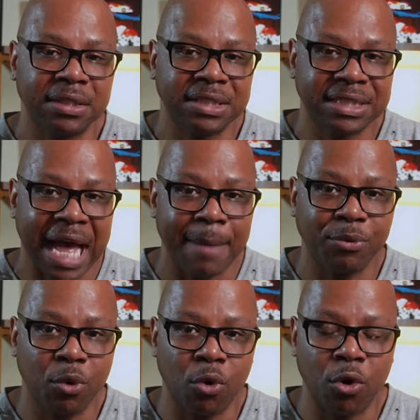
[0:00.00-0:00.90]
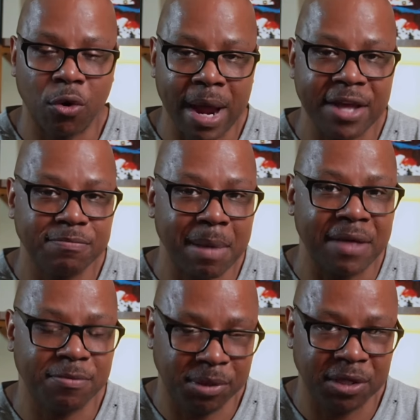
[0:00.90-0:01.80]
stopped or harassed
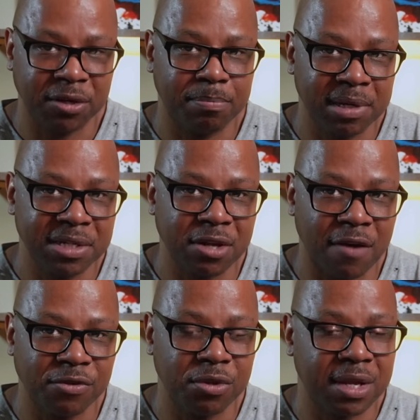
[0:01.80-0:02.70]
by this particular police officer,